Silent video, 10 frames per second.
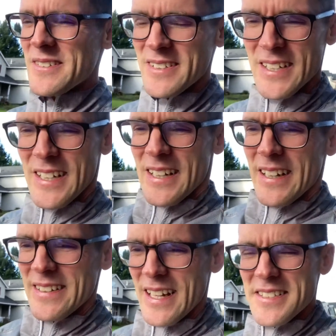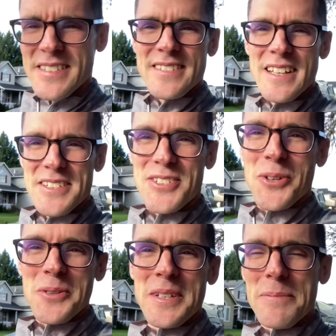and that's
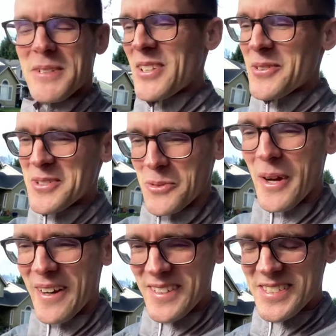totally up to you as well.